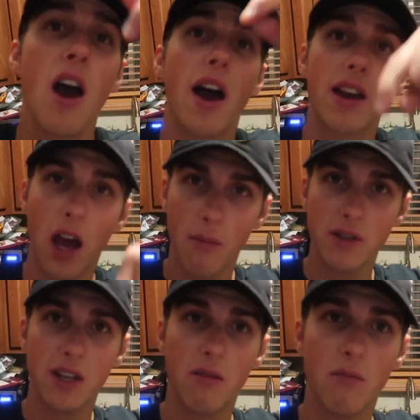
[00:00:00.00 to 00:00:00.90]
a
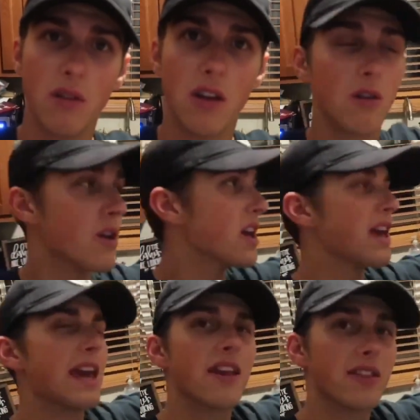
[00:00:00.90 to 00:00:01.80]
comment down below,
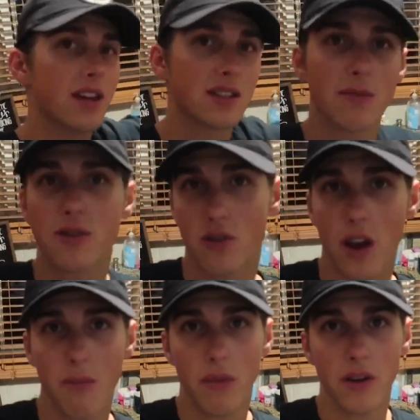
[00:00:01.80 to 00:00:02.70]
hit that
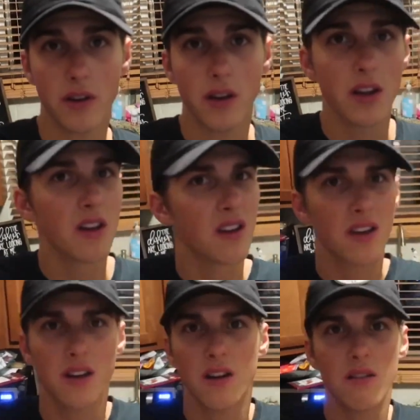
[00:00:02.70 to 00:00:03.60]
subscribe button.
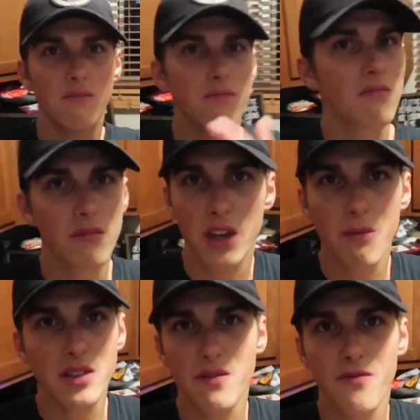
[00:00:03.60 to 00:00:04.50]
You know, give
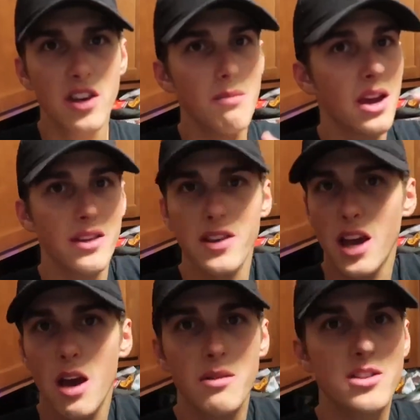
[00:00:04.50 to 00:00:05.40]
me some feedback in the
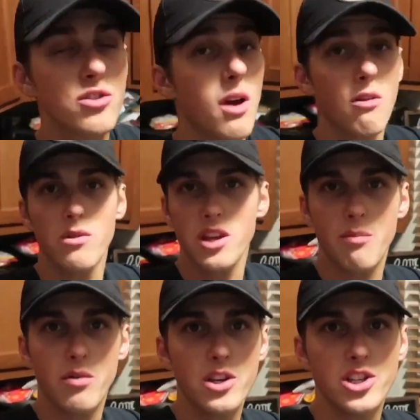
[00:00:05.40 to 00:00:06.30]
comments too. I really
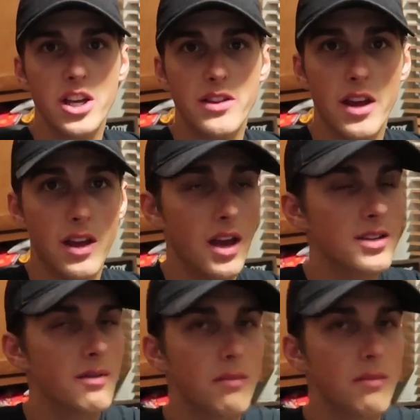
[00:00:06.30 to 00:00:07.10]
appreciate that, guys.